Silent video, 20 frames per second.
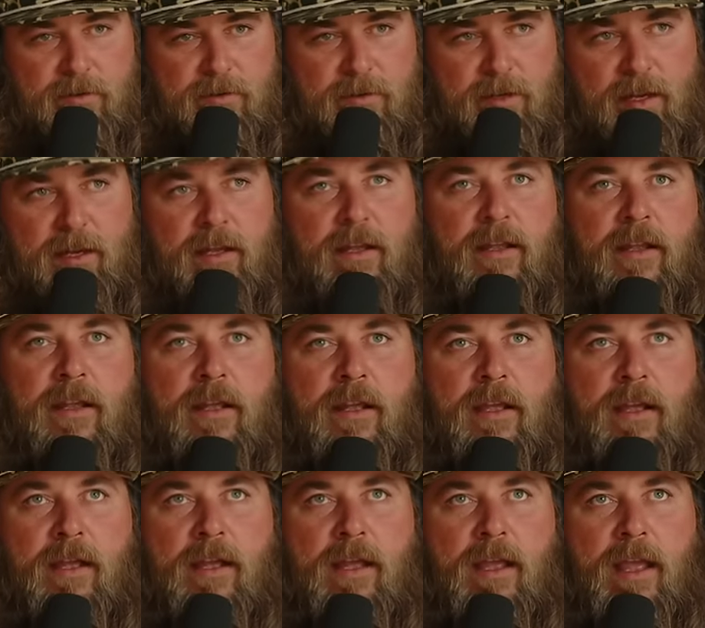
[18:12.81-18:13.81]
It's like
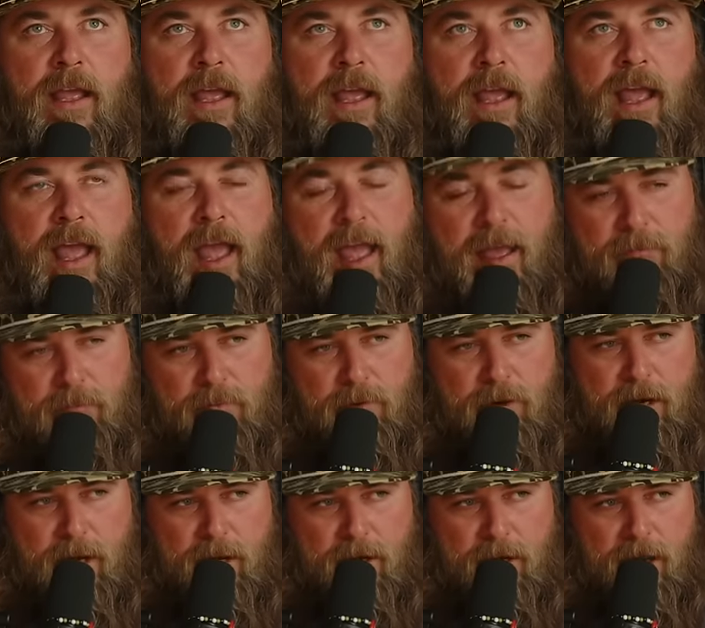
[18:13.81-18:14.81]
have
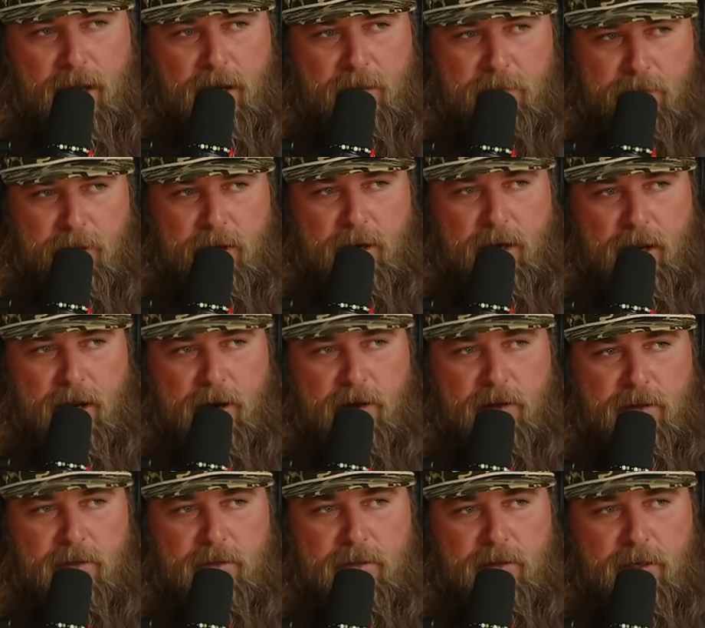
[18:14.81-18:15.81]
plenty of land in plenty of
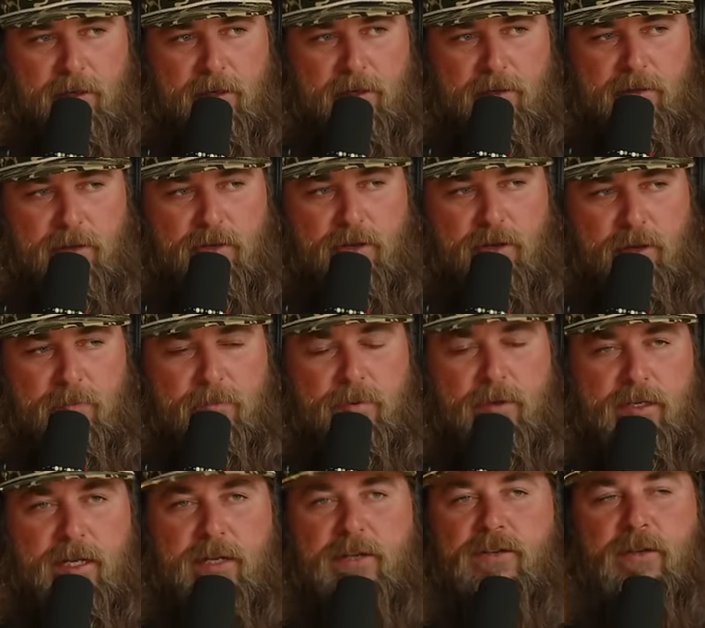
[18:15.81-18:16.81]
areas so you could
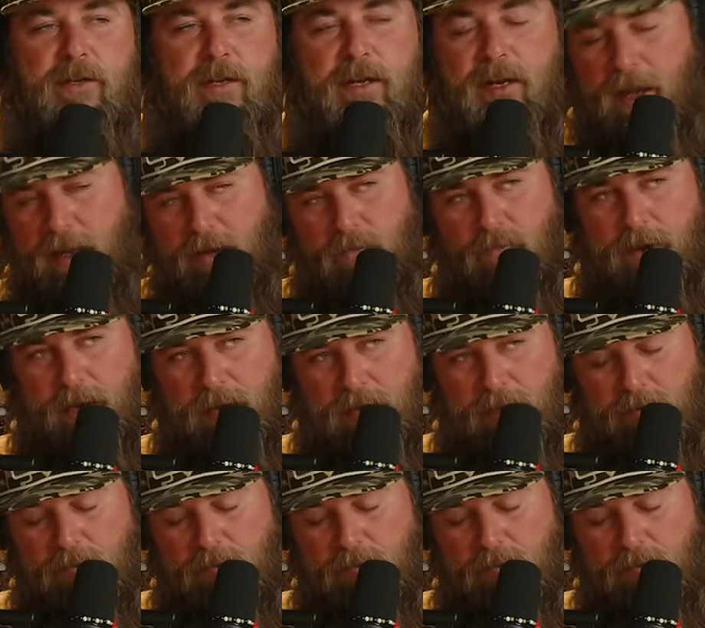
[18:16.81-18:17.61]
potentially get out of the wind.